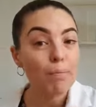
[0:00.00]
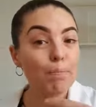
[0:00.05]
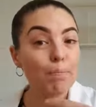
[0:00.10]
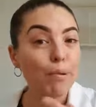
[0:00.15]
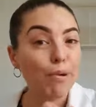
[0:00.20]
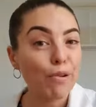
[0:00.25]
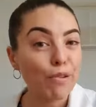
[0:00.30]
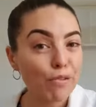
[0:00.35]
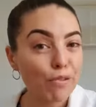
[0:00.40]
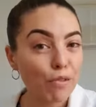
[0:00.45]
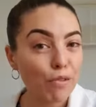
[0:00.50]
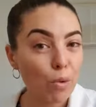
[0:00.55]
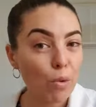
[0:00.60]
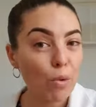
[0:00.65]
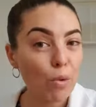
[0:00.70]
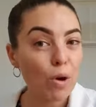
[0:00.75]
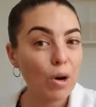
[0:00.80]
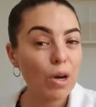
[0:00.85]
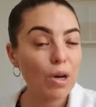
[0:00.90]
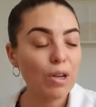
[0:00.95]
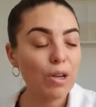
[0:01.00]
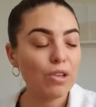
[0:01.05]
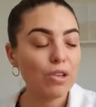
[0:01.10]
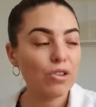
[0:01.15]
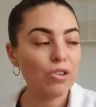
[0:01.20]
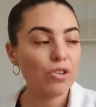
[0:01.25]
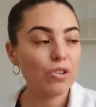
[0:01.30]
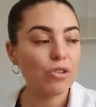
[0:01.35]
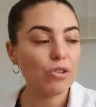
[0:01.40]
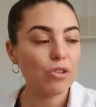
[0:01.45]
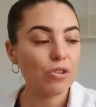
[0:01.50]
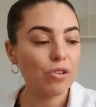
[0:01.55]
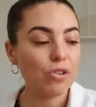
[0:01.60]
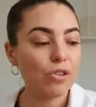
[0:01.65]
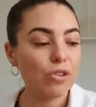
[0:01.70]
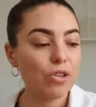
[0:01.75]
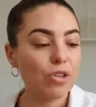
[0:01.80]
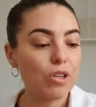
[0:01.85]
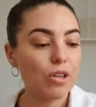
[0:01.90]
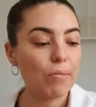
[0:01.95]
before
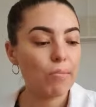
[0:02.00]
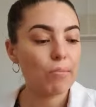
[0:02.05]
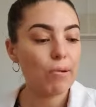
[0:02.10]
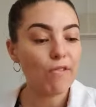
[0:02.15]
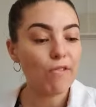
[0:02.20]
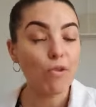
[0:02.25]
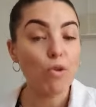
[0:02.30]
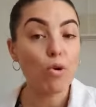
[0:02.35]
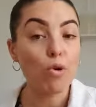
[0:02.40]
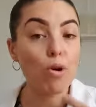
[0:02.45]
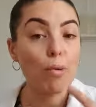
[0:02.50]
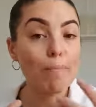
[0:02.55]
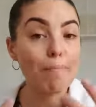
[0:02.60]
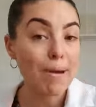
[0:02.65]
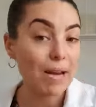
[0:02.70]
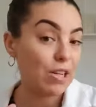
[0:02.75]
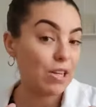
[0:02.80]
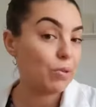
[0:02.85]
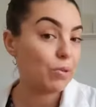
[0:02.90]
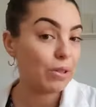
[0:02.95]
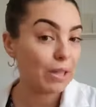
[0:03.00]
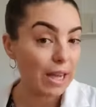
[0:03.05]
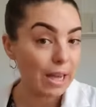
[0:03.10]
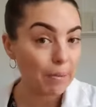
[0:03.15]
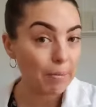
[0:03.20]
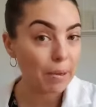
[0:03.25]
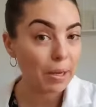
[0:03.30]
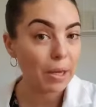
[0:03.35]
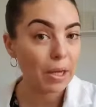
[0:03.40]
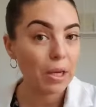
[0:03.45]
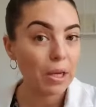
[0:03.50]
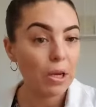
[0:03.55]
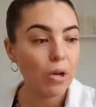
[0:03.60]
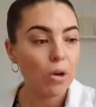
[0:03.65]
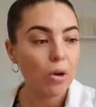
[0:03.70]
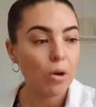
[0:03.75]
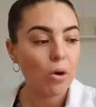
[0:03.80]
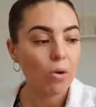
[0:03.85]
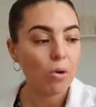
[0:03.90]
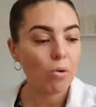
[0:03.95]
you perform manual labor
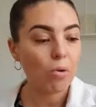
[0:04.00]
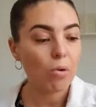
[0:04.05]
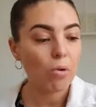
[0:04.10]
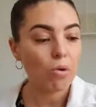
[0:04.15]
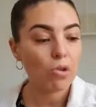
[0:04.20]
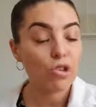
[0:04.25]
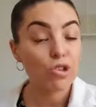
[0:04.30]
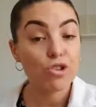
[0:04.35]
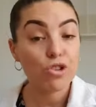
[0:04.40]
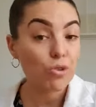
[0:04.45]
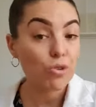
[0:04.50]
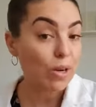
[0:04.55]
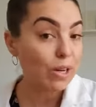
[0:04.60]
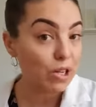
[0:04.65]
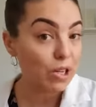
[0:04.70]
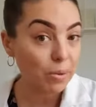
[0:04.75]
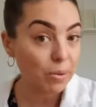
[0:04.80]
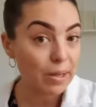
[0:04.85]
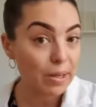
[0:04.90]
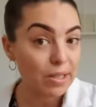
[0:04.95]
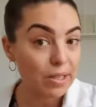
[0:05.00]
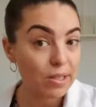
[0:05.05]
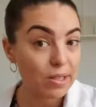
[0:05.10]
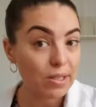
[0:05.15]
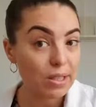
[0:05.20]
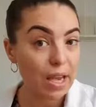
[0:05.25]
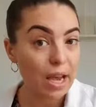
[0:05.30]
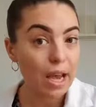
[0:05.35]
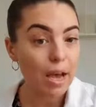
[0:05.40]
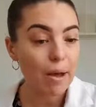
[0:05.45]
or strenuous